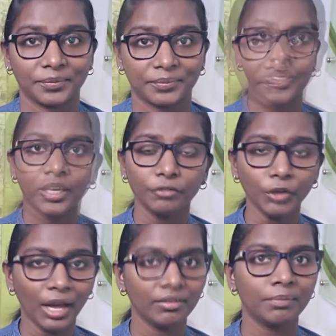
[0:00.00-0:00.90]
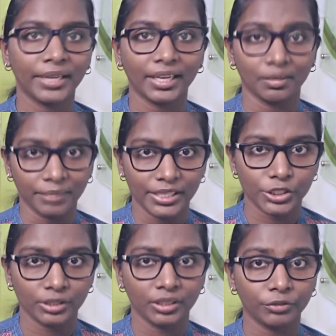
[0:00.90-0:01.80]
If you have a big
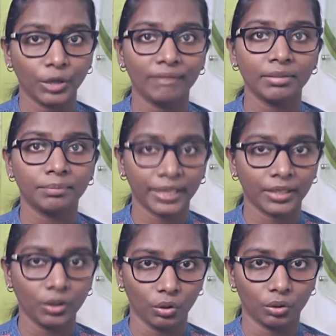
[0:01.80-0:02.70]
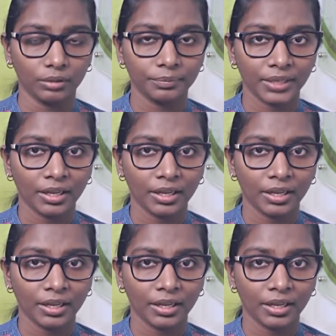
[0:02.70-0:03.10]
ambition, if you have a big goal,